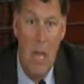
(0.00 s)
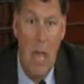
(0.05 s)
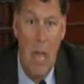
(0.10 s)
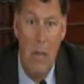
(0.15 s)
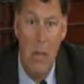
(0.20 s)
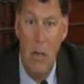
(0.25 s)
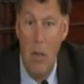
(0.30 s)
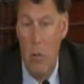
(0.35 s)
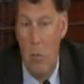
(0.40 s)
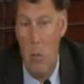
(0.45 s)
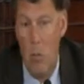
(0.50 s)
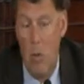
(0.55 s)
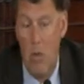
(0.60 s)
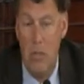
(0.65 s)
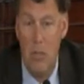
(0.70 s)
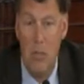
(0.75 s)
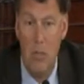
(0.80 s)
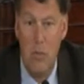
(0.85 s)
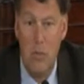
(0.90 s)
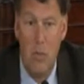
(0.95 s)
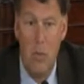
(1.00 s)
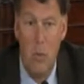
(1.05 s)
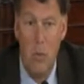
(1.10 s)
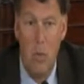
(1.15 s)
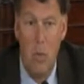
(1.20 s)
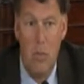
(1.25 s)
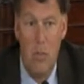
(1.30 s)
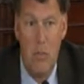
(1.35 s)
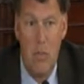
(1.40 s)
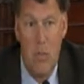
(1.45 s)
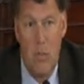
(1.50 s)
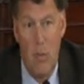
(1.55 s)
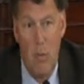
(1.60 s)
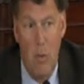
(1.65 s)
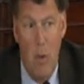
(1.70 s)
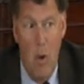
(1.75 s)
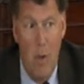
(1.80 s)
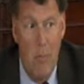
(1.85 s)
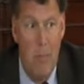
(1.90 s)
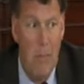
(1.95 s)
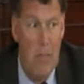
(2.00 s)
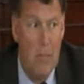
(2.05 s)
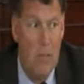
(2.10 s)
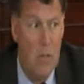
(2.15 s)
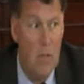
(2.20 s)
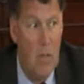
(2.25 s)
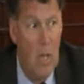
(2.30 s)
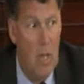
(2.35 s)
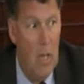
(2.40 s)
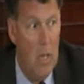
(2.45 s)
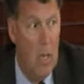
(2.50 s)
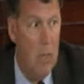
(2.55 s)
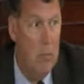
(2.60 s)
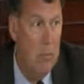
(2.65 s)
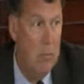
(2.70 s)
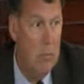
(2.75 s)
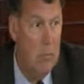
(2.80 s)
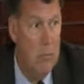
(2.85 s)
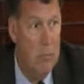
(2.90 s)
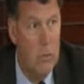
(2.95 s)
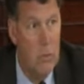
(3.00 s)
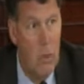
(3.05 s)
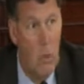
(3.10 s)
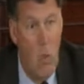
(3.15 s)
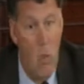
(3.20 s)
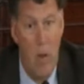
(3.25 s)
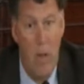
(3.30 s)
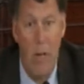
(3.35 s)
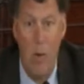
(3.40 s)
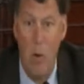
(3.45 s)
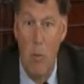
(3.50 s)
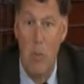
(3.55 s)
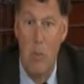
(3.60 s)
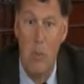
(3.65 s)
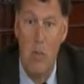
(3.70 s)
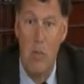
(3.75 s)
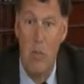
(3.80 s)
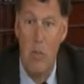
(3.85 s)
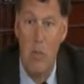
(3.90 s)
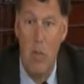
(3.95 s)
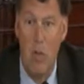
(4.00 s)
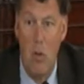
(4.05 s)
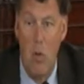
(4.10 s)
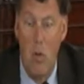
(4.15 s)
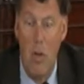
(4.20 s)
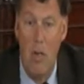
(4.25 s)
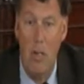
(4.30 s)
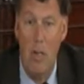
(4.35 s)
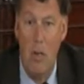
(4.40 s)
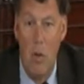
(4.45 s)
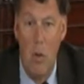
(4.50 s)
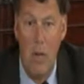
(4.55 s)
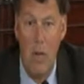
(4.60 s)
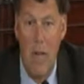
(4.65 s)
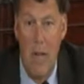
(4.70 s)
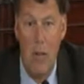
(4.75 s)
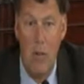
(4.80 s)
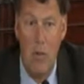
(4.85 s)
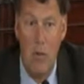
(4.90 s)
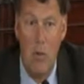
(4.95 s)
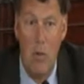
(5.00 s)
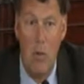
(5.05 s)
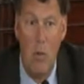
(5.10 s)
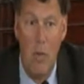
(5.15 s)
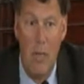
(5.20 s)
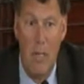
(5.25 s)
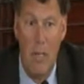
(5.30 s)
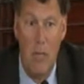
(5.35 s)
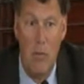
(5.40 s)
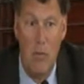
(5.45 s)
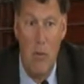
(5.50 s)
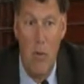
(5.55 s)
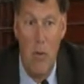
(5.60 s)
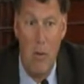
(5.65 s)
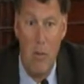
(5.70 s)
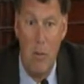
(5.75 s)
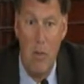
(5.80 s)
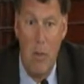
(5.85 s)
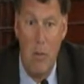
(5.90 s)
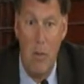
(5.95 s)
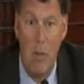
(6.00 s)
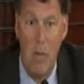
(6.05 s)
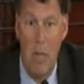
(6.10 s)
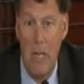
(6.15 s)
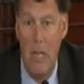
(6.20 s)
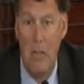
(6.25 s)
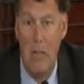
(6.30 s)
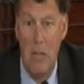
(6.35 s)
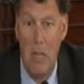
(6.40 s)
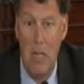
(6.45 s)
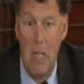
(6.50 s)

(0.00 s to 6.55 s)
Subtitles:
And what's the department's scoring or position on how they're doing as far as stimulating the